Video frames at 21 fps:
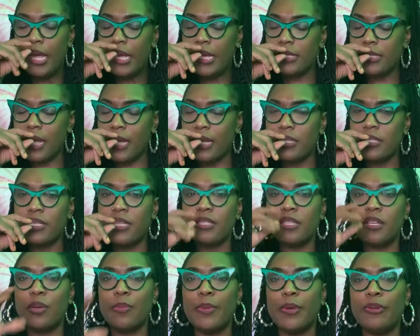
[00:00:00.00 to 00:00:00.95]
It's like a
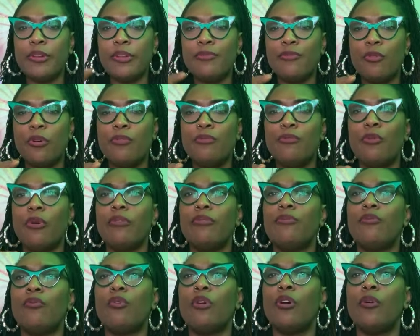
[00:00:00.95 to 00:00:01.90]
sense of community
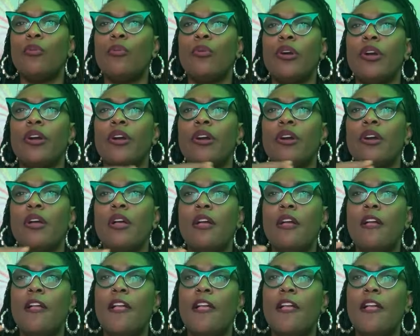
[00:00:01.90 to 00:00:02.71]
444, where